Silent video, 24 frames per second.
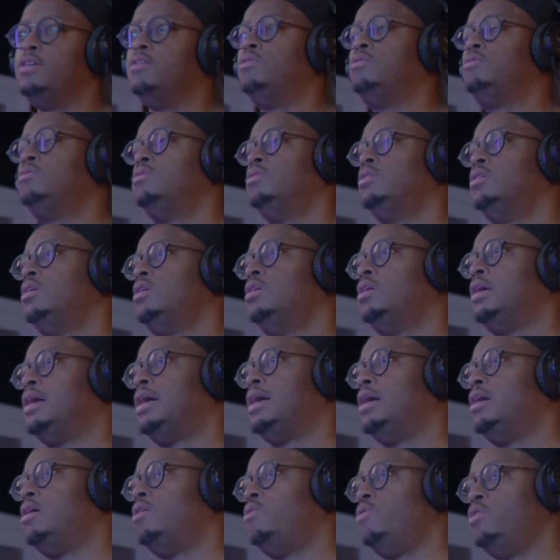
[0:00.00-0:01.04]
deal.
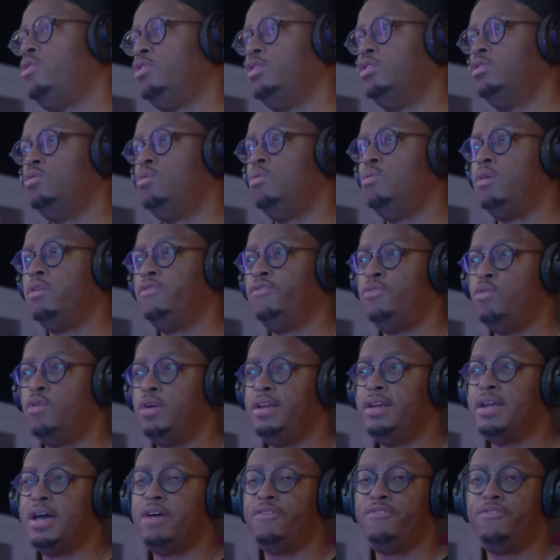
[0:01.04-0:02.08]
Or you can do
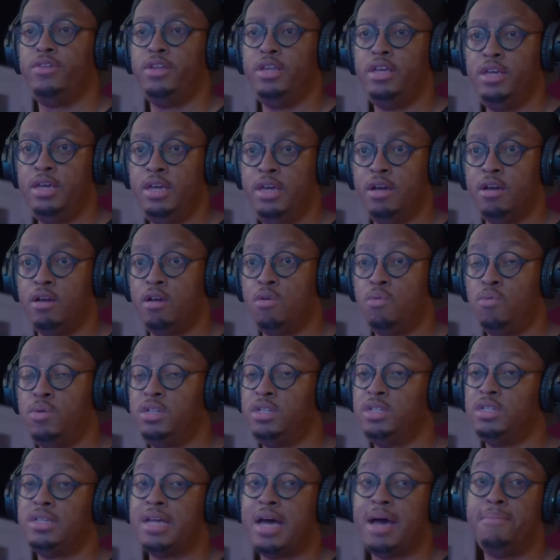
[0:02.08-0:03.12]
$149 for the
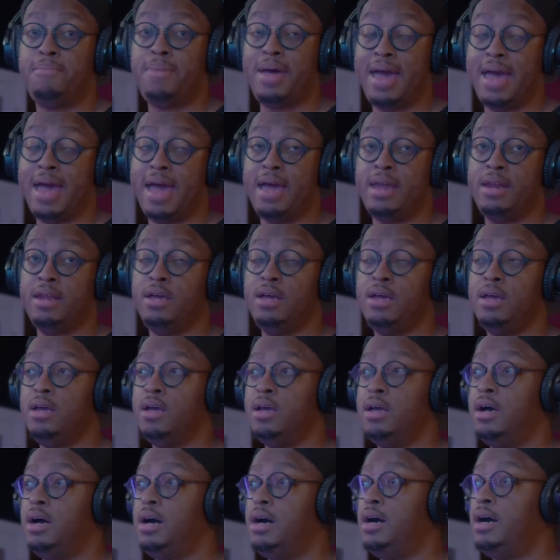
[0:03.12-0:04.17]
year, which is not bad.
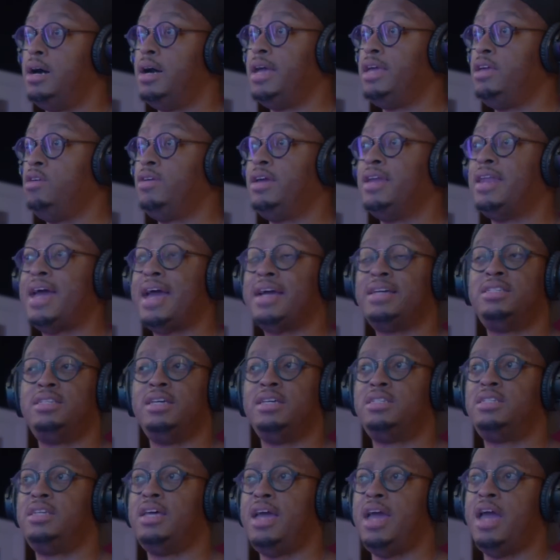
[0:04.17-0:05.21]
And you get
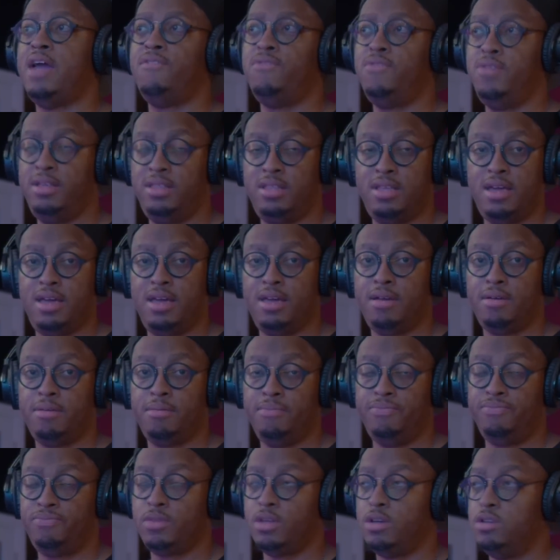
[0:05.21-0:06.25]
access to everything.
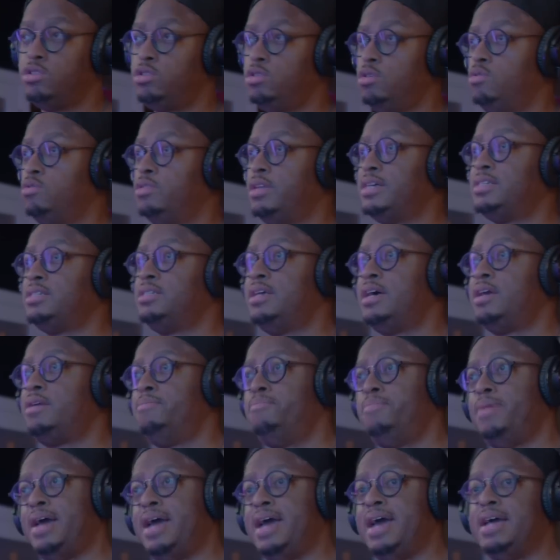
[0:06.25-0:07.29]
So that's
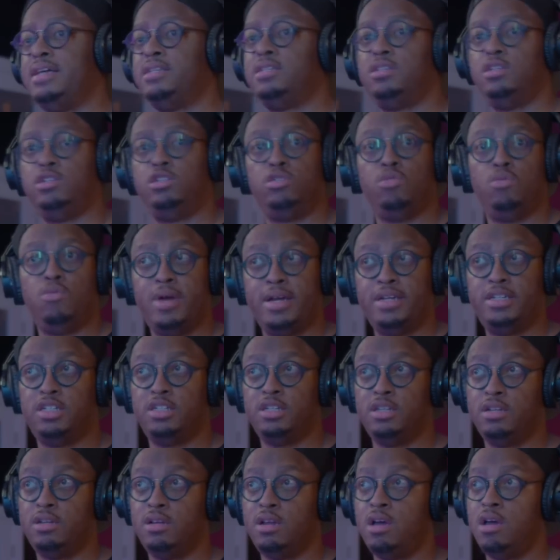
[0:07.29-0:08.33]
not a bad
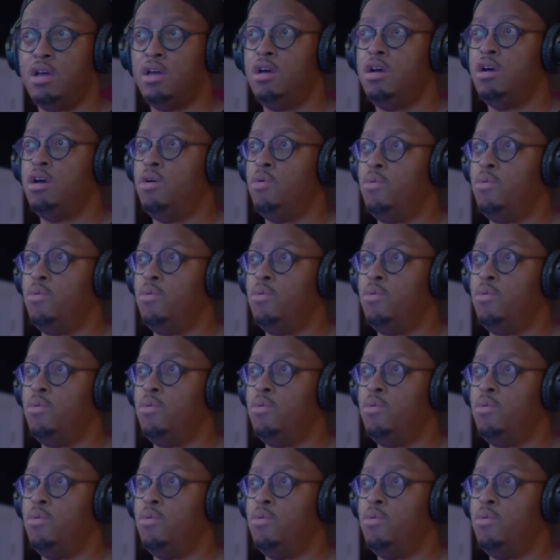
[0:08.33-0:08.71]
situation